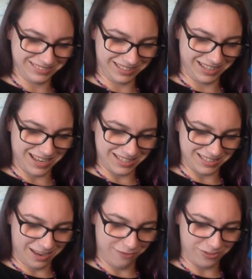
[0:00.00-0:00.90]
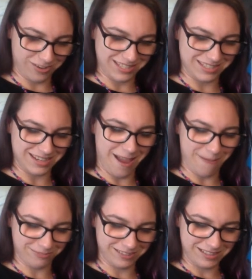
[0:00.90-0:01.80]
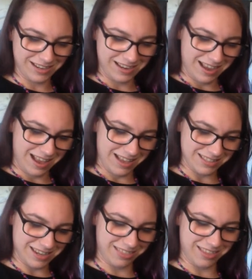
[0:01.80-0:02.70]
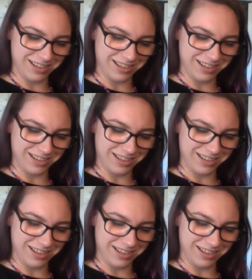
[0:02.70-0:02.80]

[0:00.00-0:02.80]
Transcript: Yes, I've dressed up. Has nothing